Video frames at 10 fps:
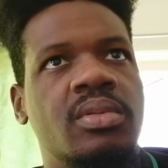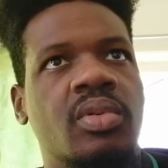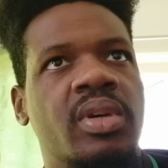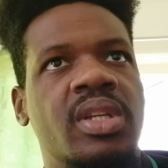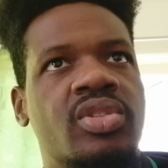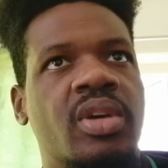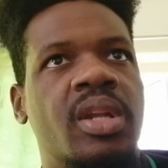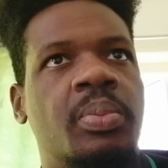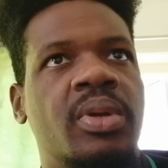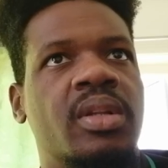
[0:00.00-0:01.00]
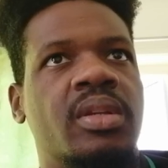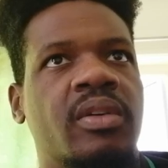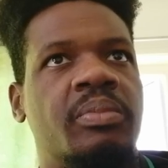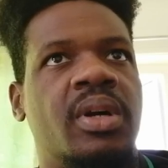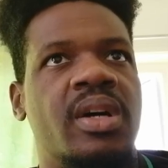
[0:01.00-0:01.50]
No, he didn't try to pull it
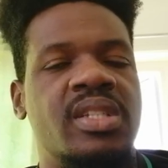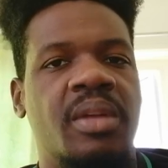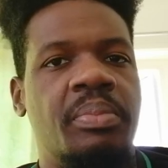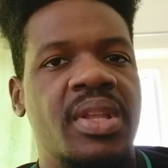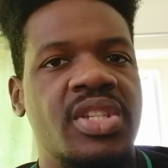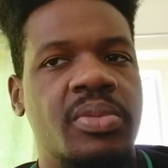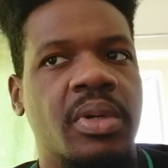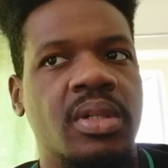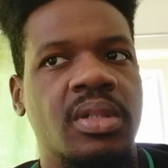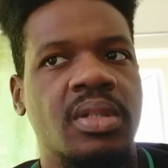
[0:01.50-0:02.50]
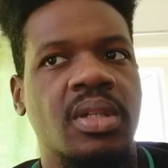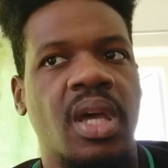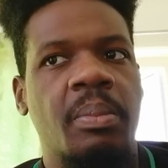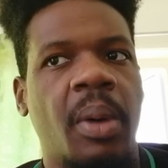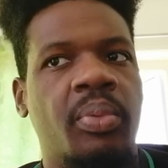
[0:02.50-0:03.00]
off because he had Benzema.
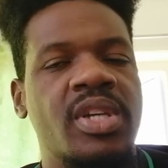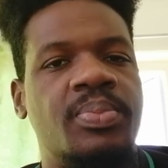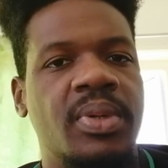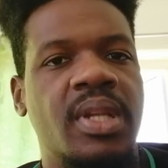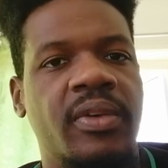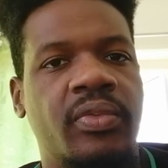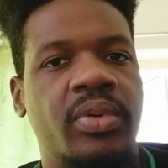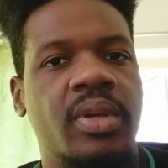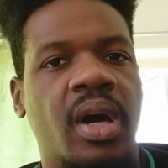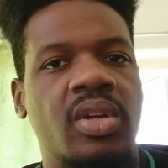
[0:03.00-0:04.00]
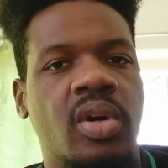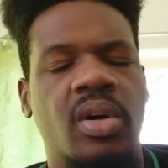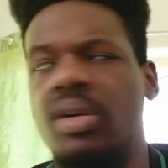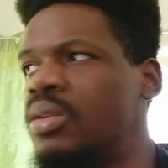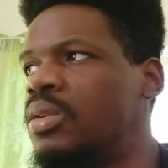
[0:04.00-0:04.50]
Mbappe was playing left wing and
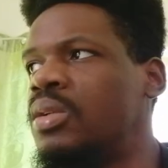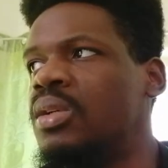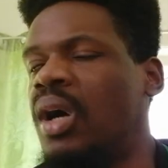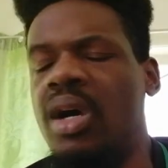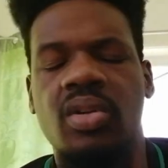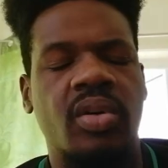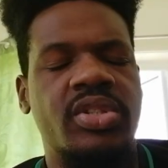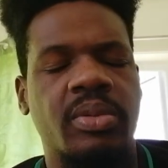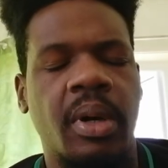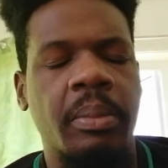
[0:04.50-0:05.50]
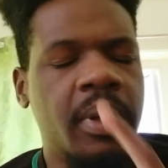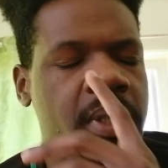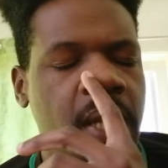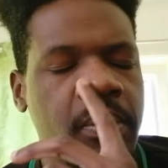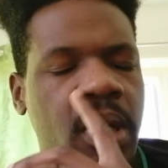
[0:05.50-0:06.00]
and
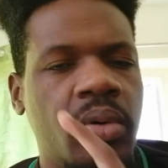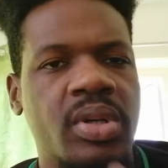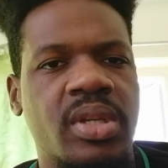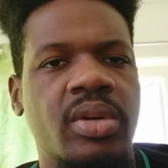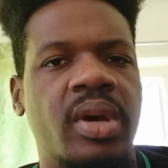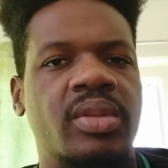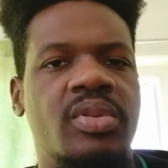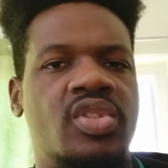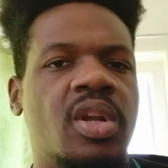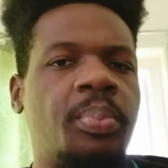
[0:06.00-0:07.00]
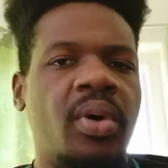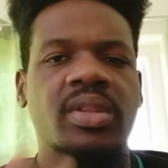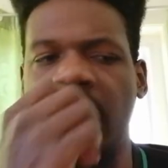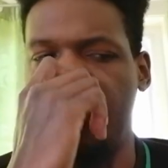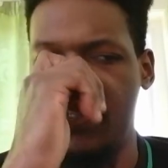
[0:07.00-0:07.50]
Ousmane Dembele was on the right wing. So the
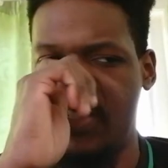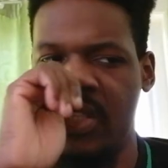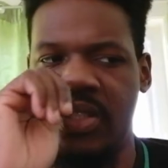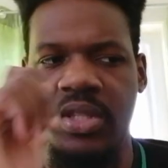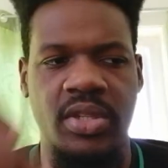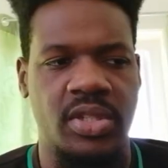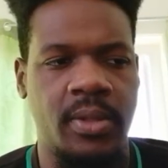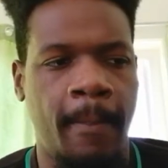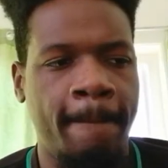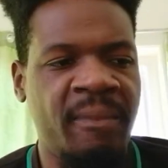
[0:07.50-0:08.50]
point of this is this.